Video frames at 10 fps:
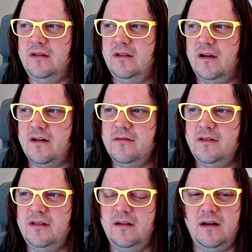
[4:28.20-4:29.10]
don't
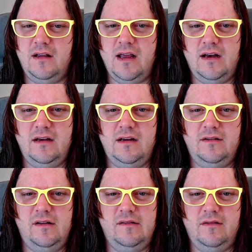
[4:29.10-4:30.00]
think you're going
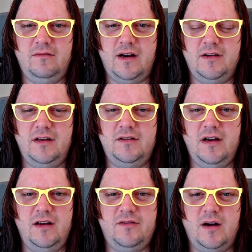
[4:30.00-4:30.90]
to run into
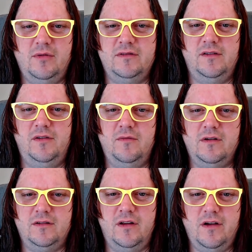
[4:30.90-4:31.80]
any troubles if you
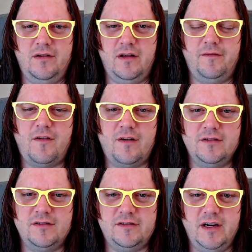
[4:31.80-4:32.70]
want to learn a foreign
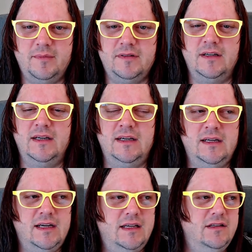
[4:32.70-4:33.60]
script
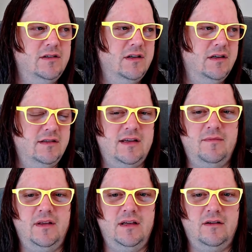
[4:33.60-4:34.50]
and you're learning
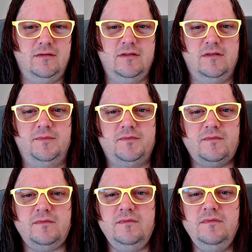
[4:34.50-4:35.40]
something else
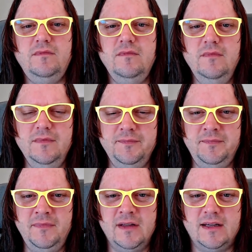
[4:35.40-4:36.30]

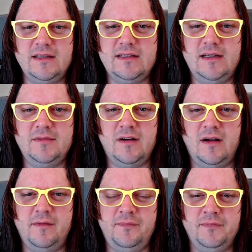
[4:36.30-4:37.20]
at the same
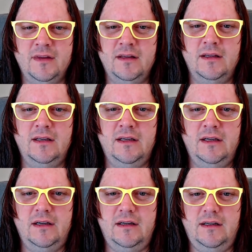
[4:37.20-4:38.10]
time.
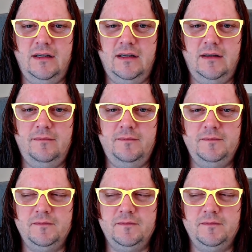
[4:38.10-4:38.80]
Um,